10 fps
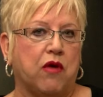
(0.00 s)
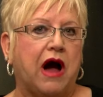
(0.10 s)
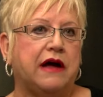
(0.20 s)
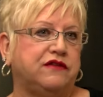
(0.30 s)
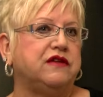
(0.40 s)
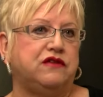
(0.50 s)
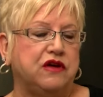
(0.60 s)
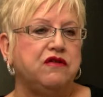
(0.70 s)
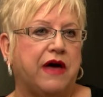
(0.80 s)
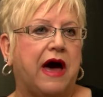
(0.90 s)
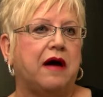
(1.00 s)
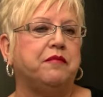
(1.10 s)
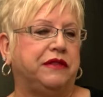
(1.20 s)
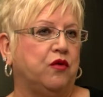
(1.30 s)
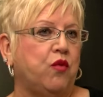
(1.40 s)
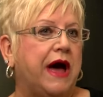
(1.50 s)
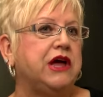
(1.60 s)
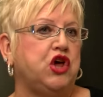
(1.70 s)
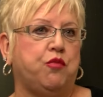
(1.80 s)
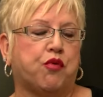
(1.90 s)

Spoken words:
right to do that, but the way you